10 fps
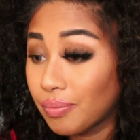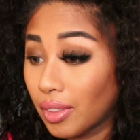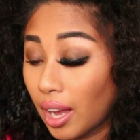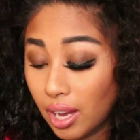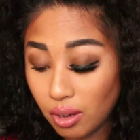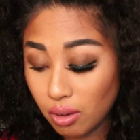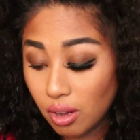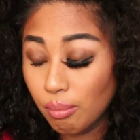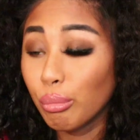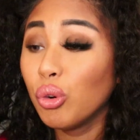Like,
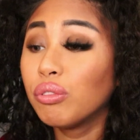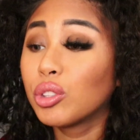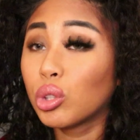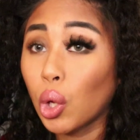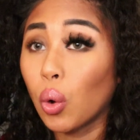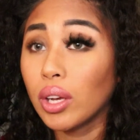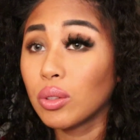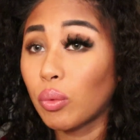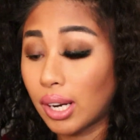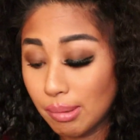move slow
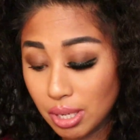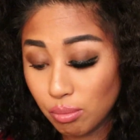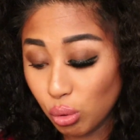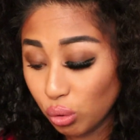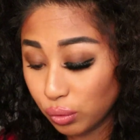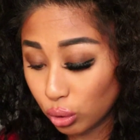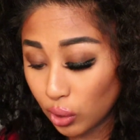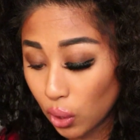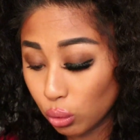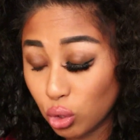is what I mean. Move
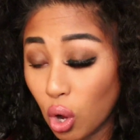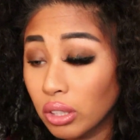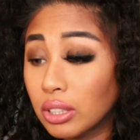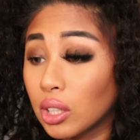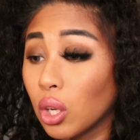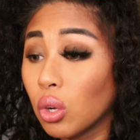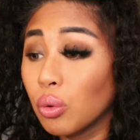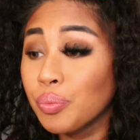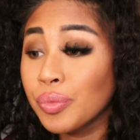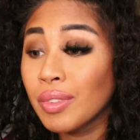slow, talk slow.